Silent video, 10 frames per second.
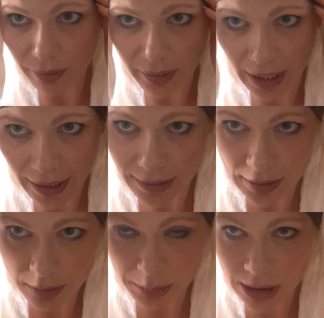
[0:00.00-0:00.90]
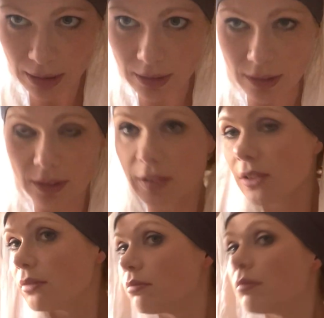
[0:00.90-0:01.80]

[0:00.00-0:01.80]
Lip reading: that because